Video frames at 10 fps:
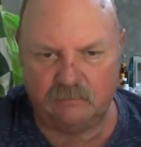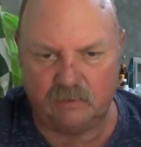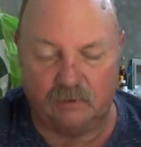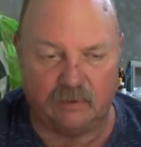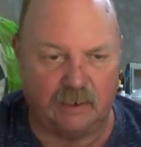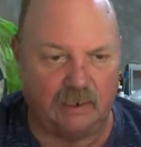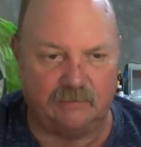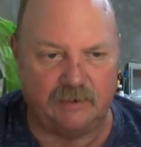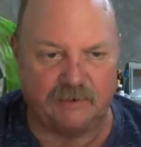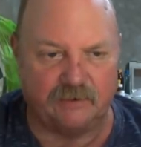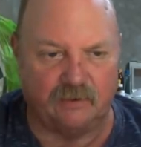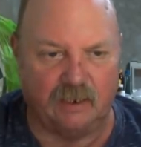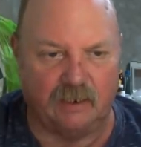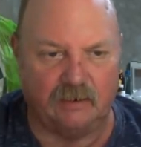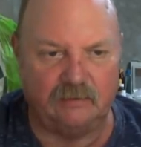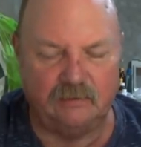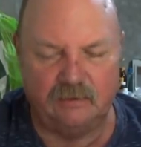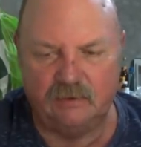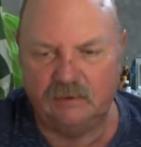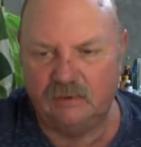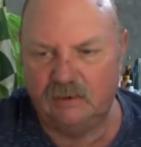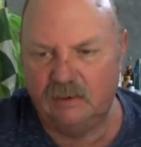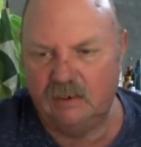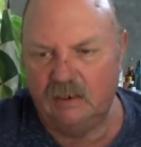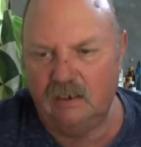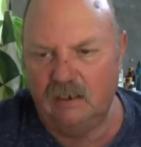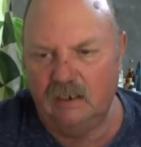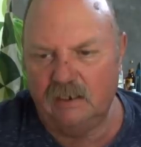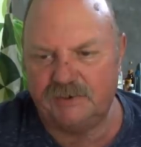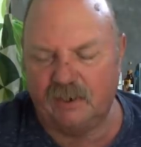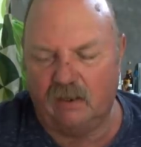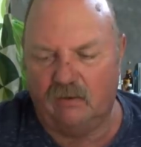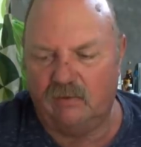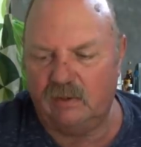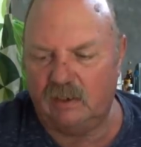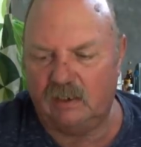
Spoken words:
Okay, it doesn't look like it. So,